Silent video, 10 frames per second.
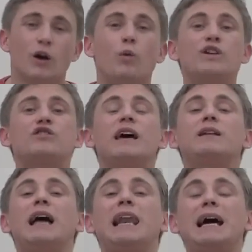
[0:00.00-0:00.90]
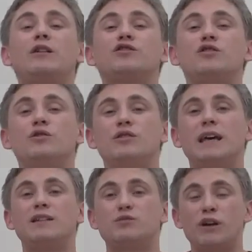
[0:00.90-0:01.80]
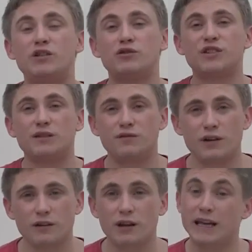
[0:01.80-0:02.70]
which then allows you to then spread your seed further.